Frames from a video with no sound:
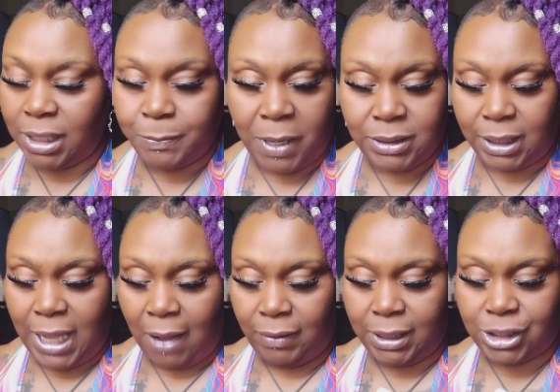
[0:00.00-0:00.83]
This person could
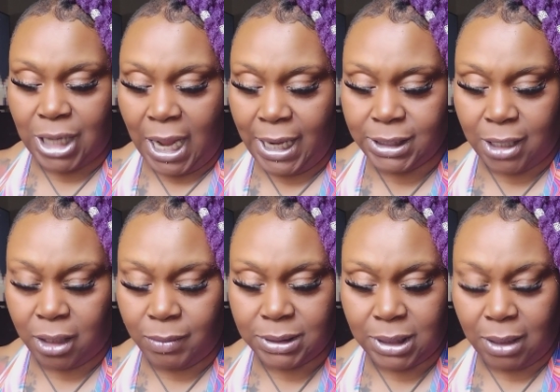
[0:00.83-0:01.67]
have a little change on
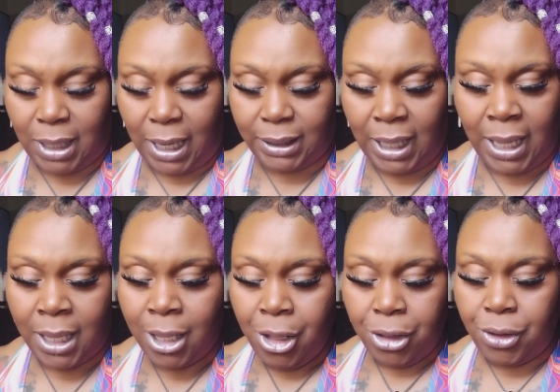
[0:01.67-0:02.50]
them or something like that.
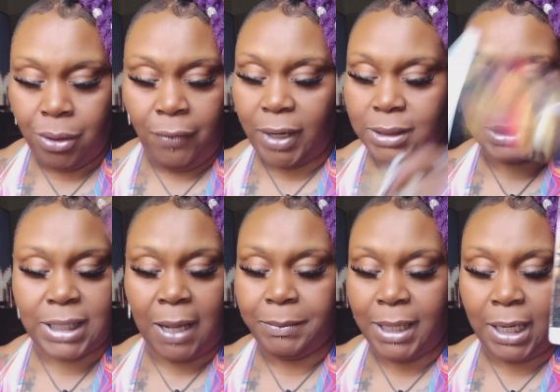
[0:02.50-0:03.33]
Universe
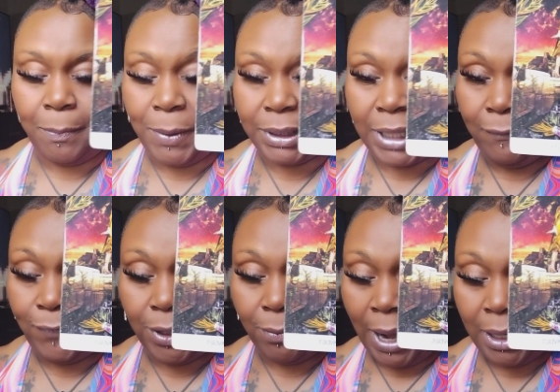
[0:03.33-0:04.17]
stepped in and put their
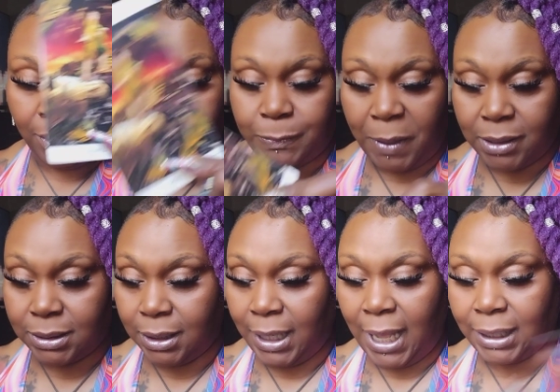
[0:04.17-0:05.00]
foot right on this
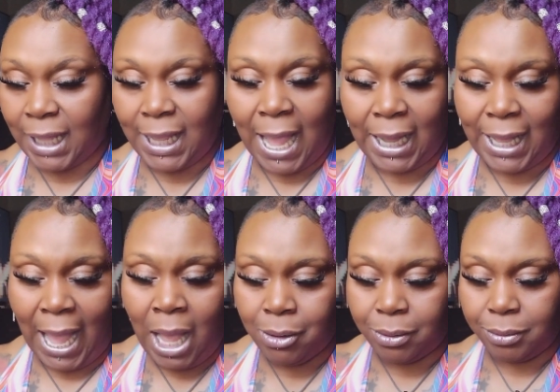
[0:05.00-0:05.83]
person's neck. They got
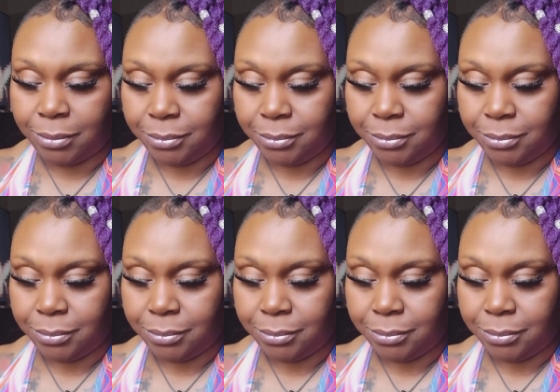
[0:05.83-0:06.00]
caught.